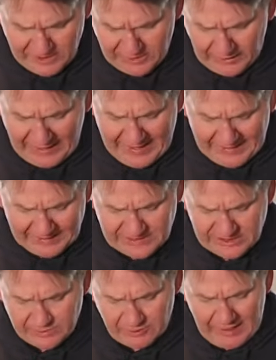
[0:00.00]
you to like
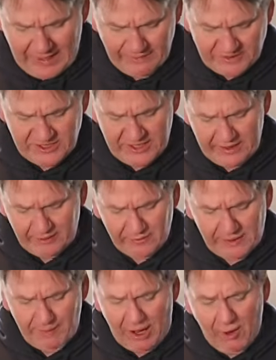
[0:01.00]
and subscribe to the
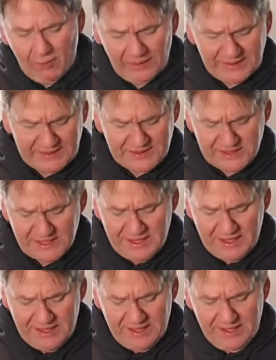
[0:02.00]
channel. I'm always
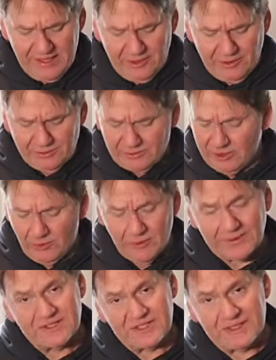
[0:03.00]

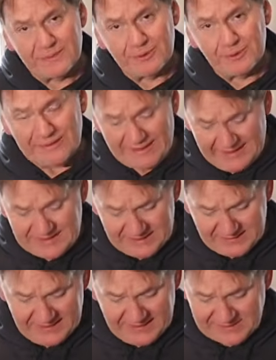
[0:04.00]
doing simple,
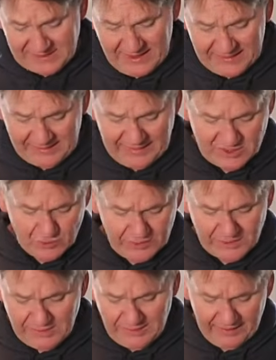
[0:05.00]
easy things like this
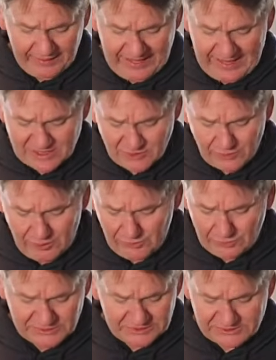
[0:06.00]
one,
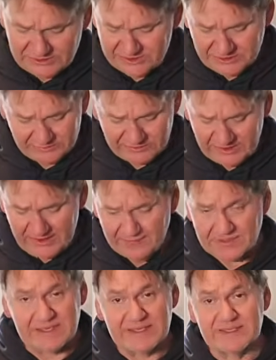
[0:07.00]
casseroles and just
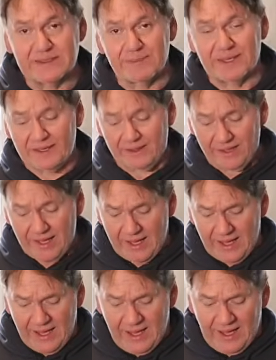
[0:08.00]
stuff is easy to make.
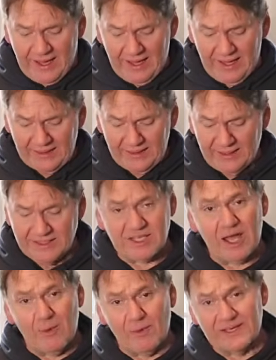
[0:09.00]
And
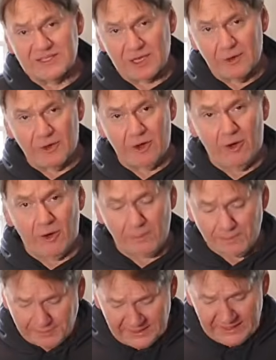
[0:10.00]
it's always low
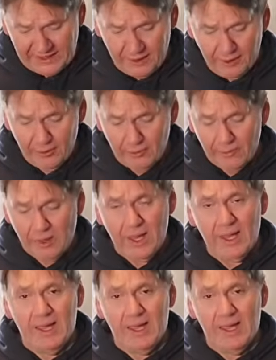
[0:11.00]
carb, keto.